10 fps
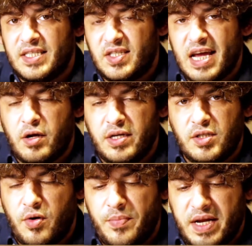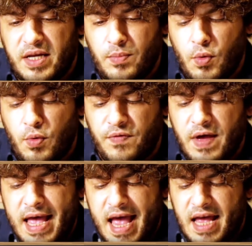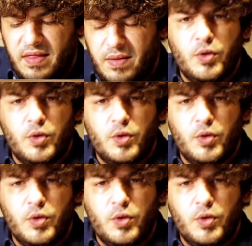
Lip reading: the second intermediate move, and